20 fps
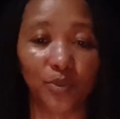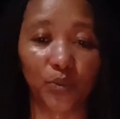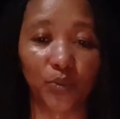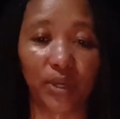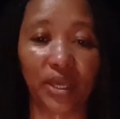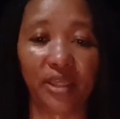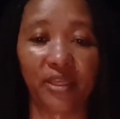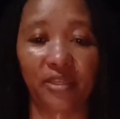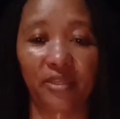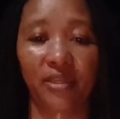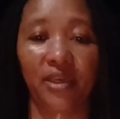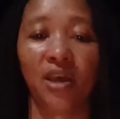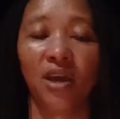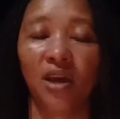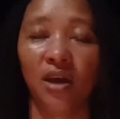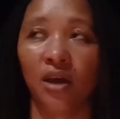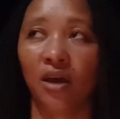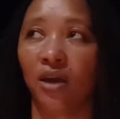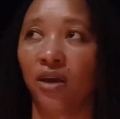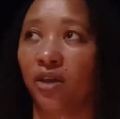with,
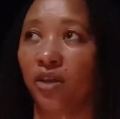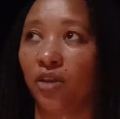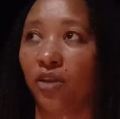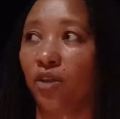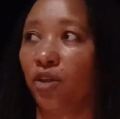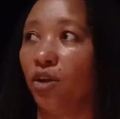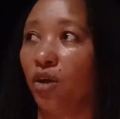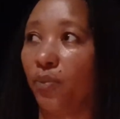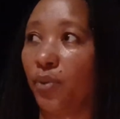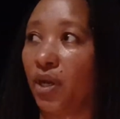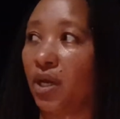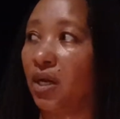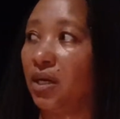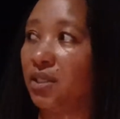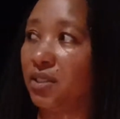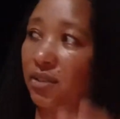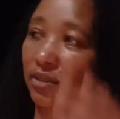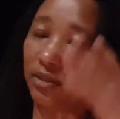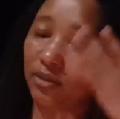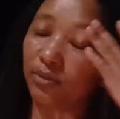you know,
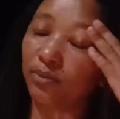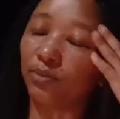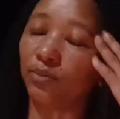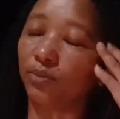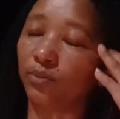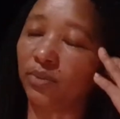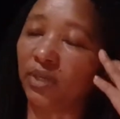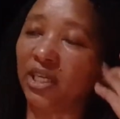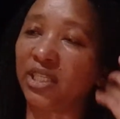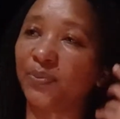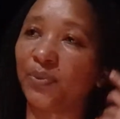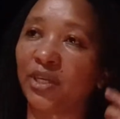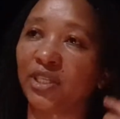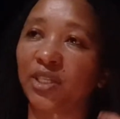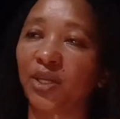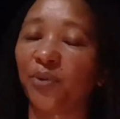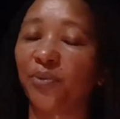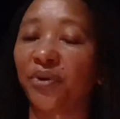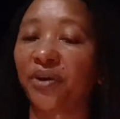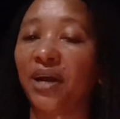because
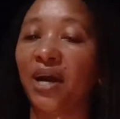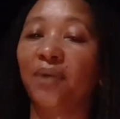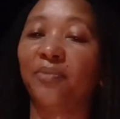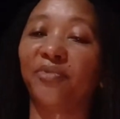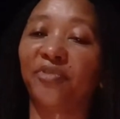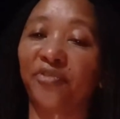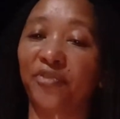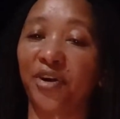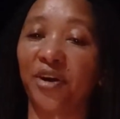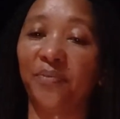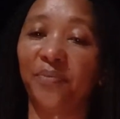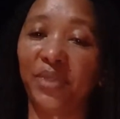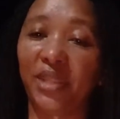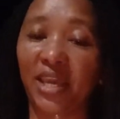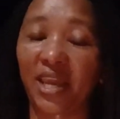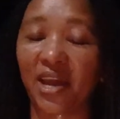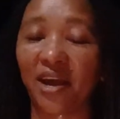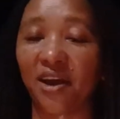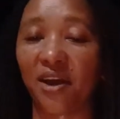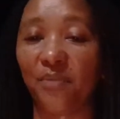especially where I'm from, the
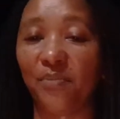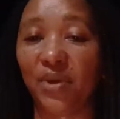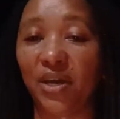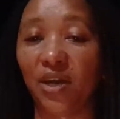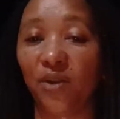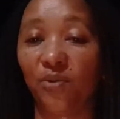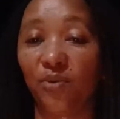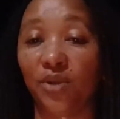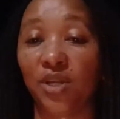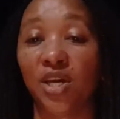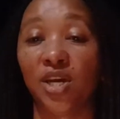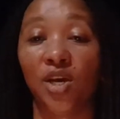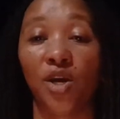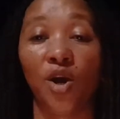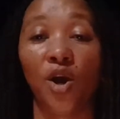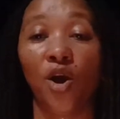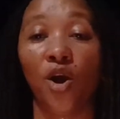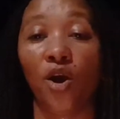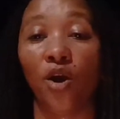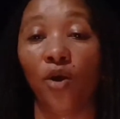Caribbean,
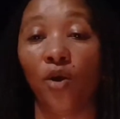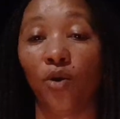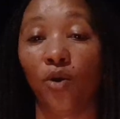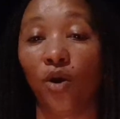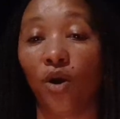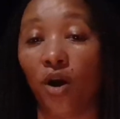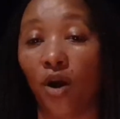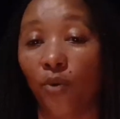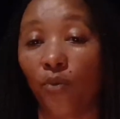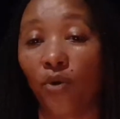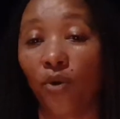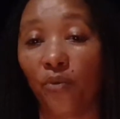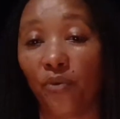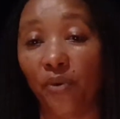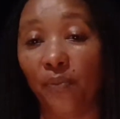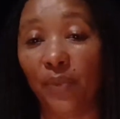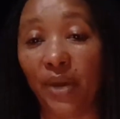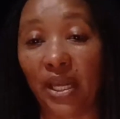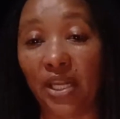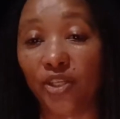our
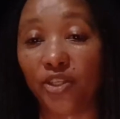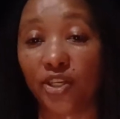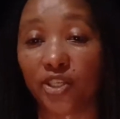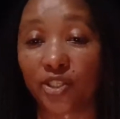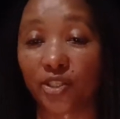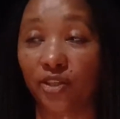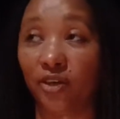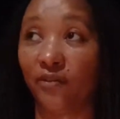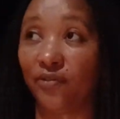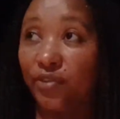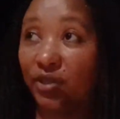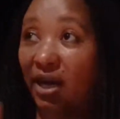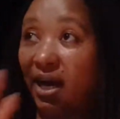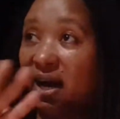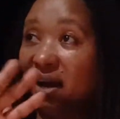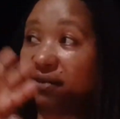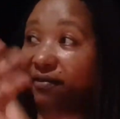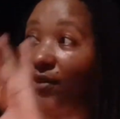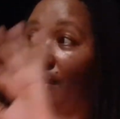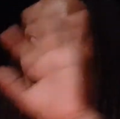women just love to
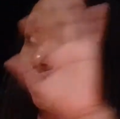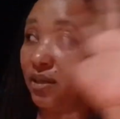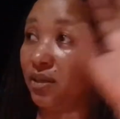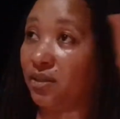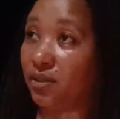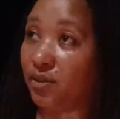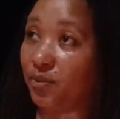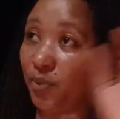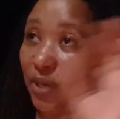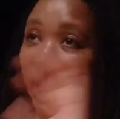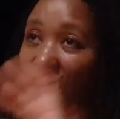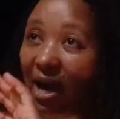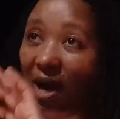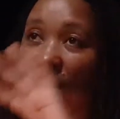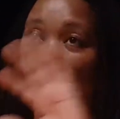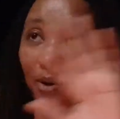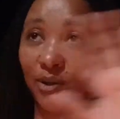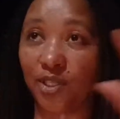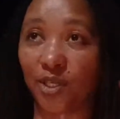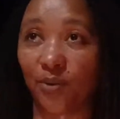have hang
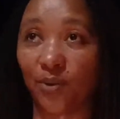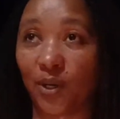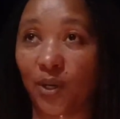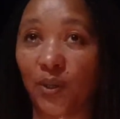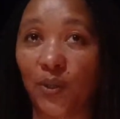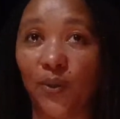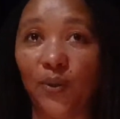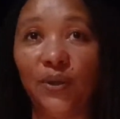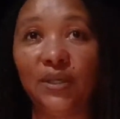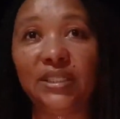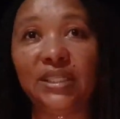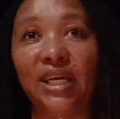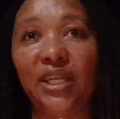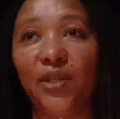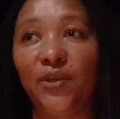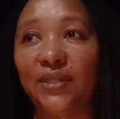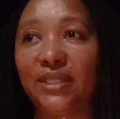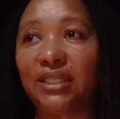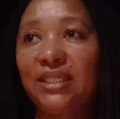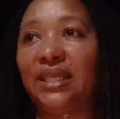out our clothes and
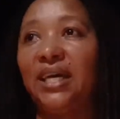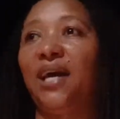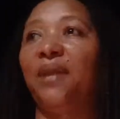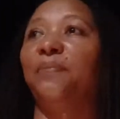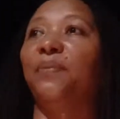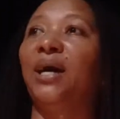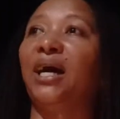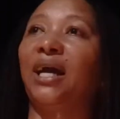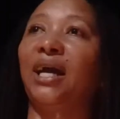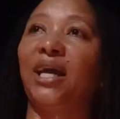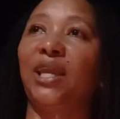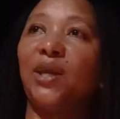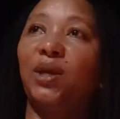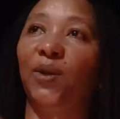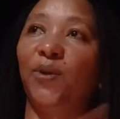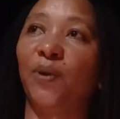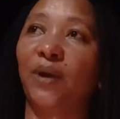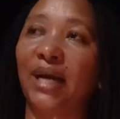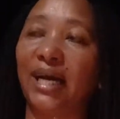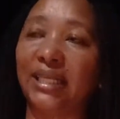you stand back and you
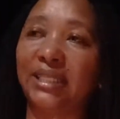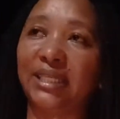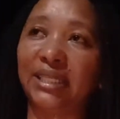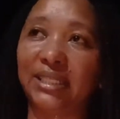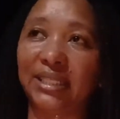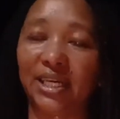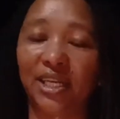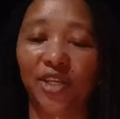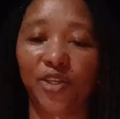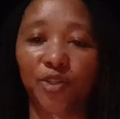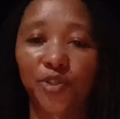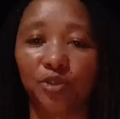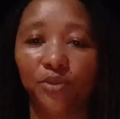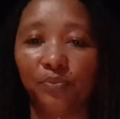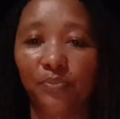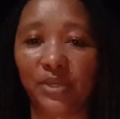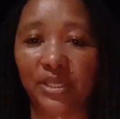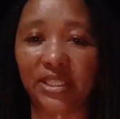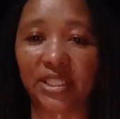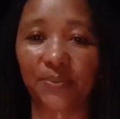look at it and it should
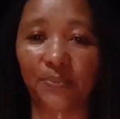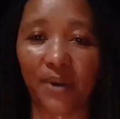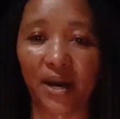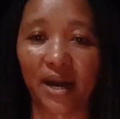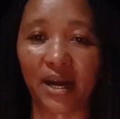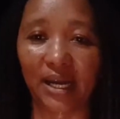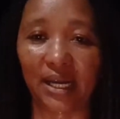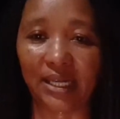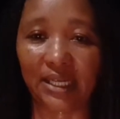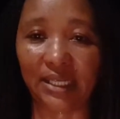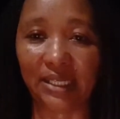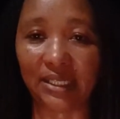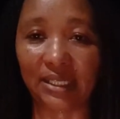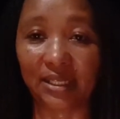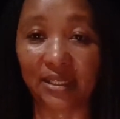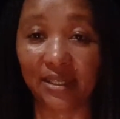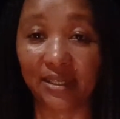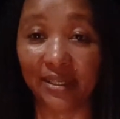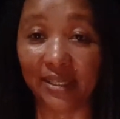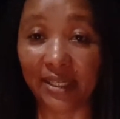be sparkling
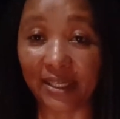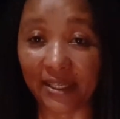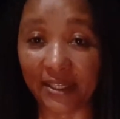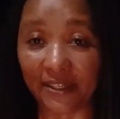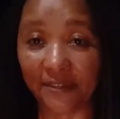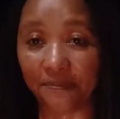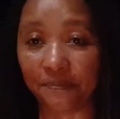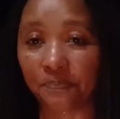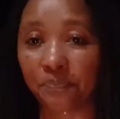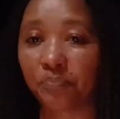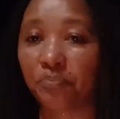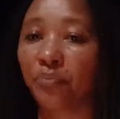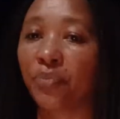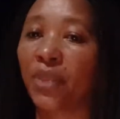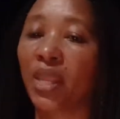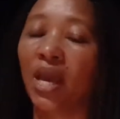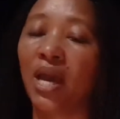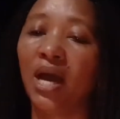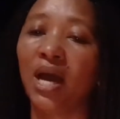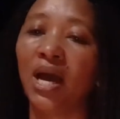clean.
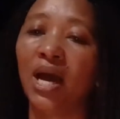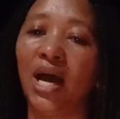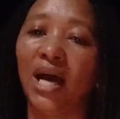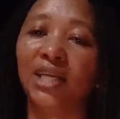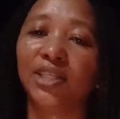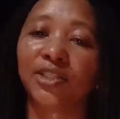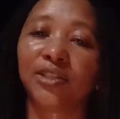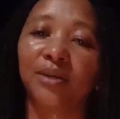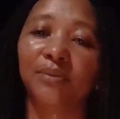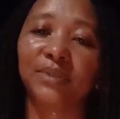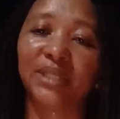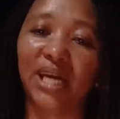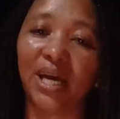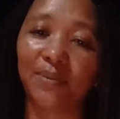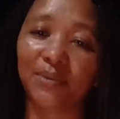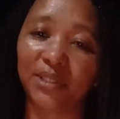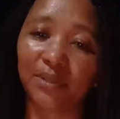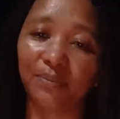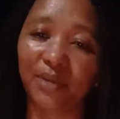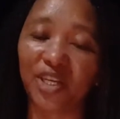And sometimes
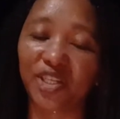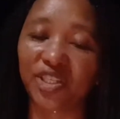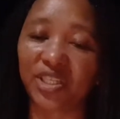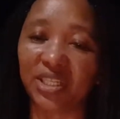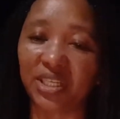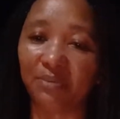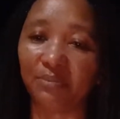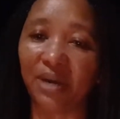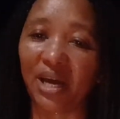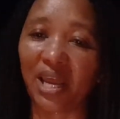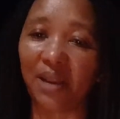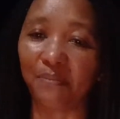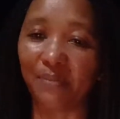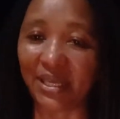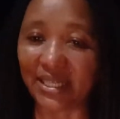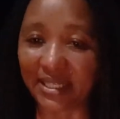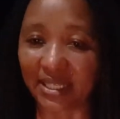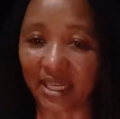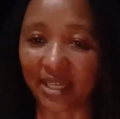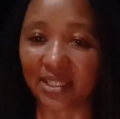the machine might
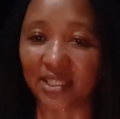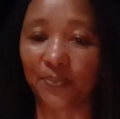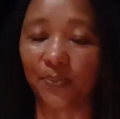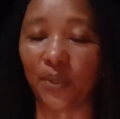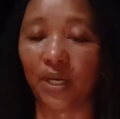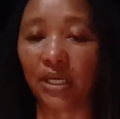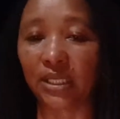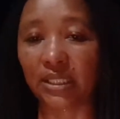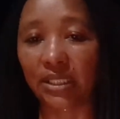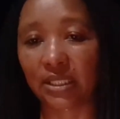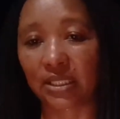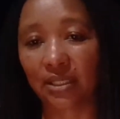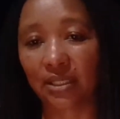miss a spot.